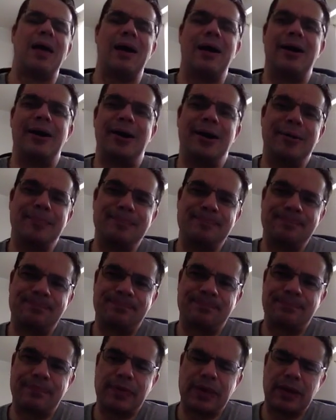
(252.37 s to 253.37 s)
Um,
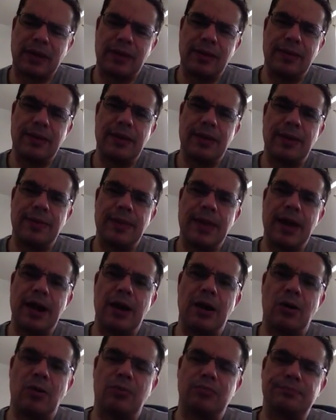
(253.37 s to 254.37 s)

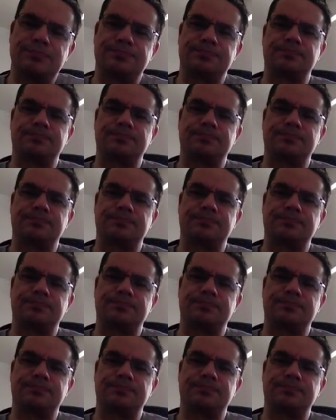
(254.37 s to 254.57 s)
now,